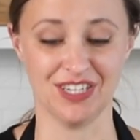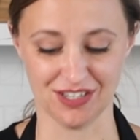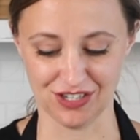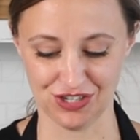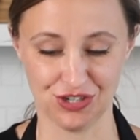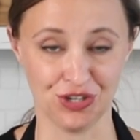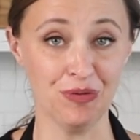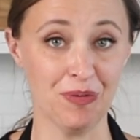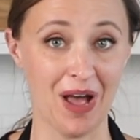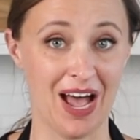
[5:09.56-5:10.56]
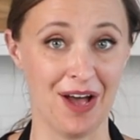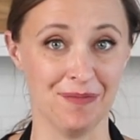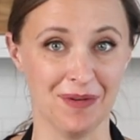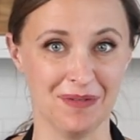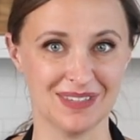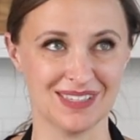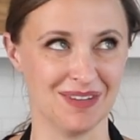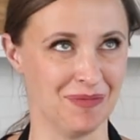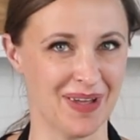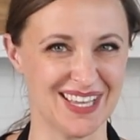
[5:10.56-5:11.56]
to the soup. Some of
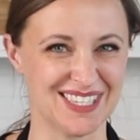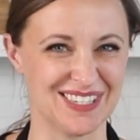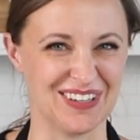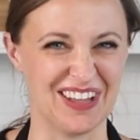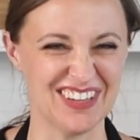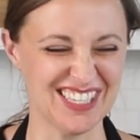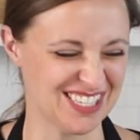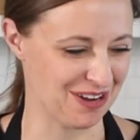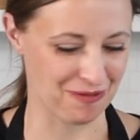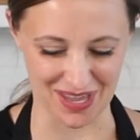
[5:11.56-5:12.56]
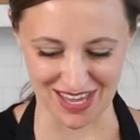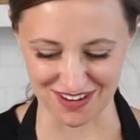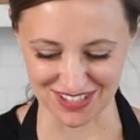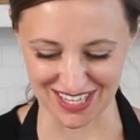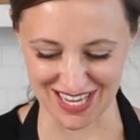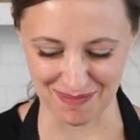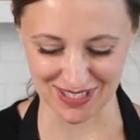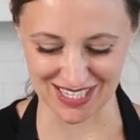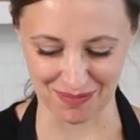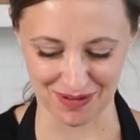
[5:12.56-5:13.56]
my kids don't love it, so we usually keep it
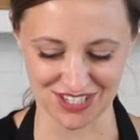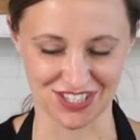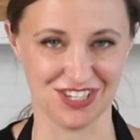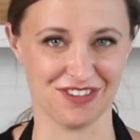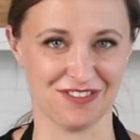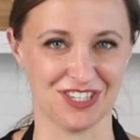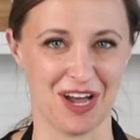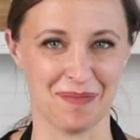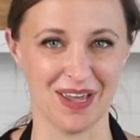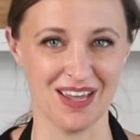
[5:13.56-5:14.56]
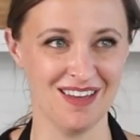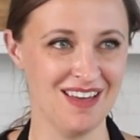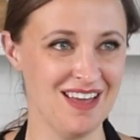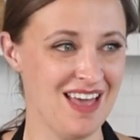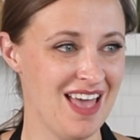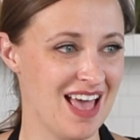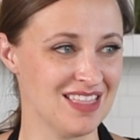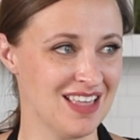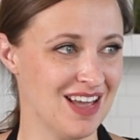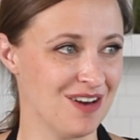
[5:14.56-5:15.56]
separate and just use it for topping.
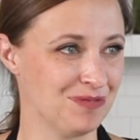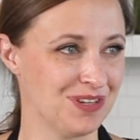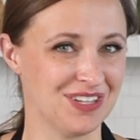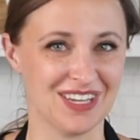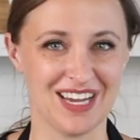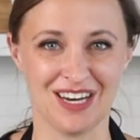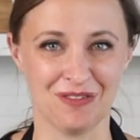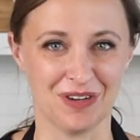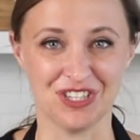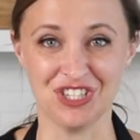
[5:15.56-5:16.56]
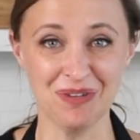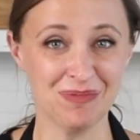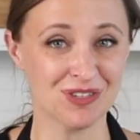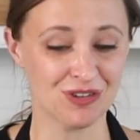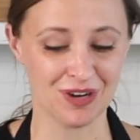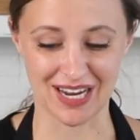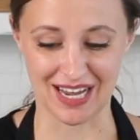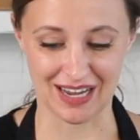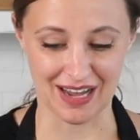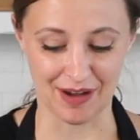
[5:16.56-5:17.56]
And then we'll eat it with chips or in
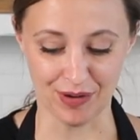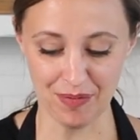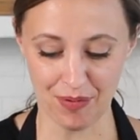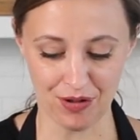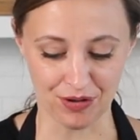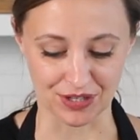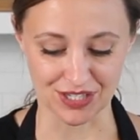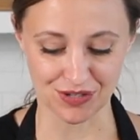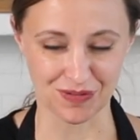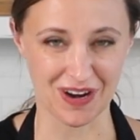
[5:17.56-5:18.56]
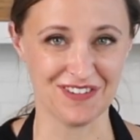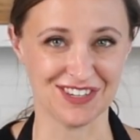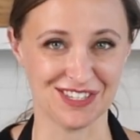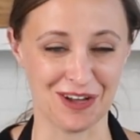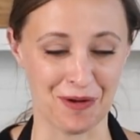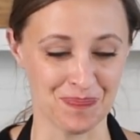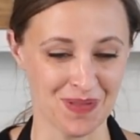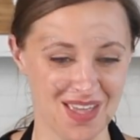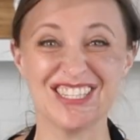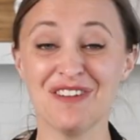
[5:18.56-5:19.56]
a bread bowl or just whatever. So
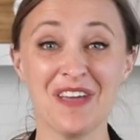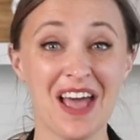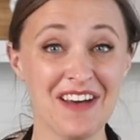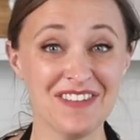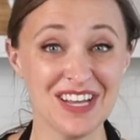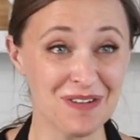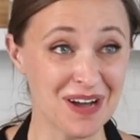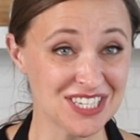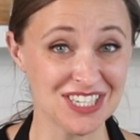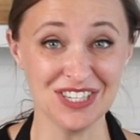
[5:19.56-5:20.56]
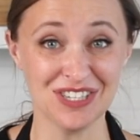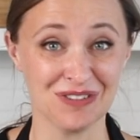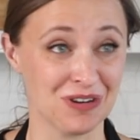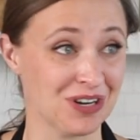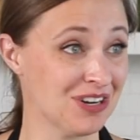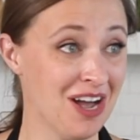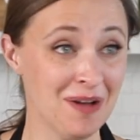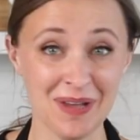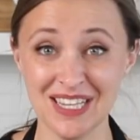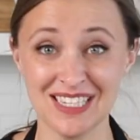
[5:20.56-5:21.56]
if you have any questions or
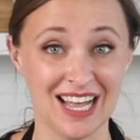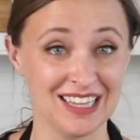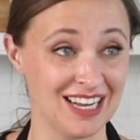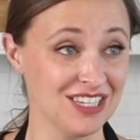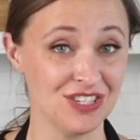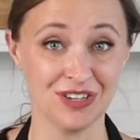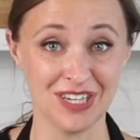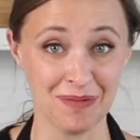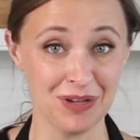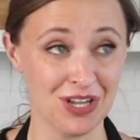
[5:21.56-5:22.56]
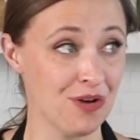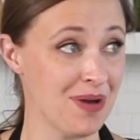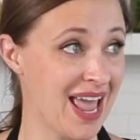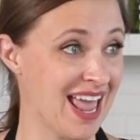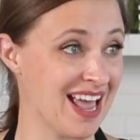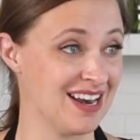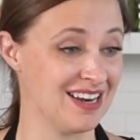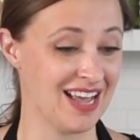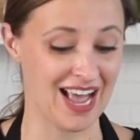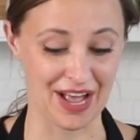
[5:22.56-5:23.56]
comments, let us know down below.
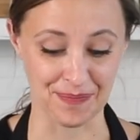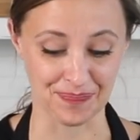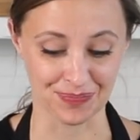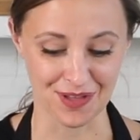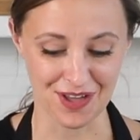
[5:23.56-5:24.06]
And